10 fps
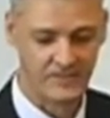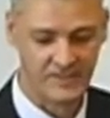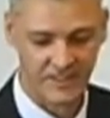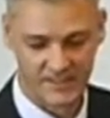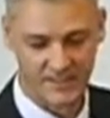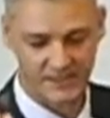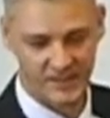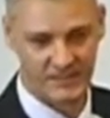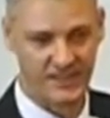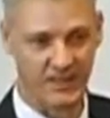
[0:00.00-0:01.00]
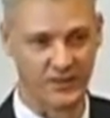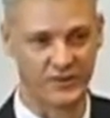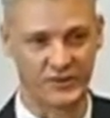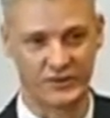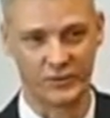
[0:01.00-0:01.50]
So that's the first thing I
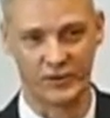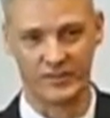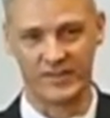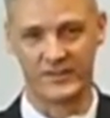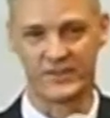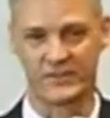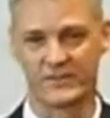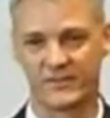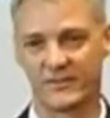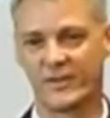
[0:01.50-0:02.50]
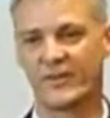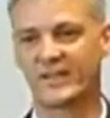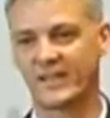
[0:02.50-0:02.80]
wanted to talk about in terms of the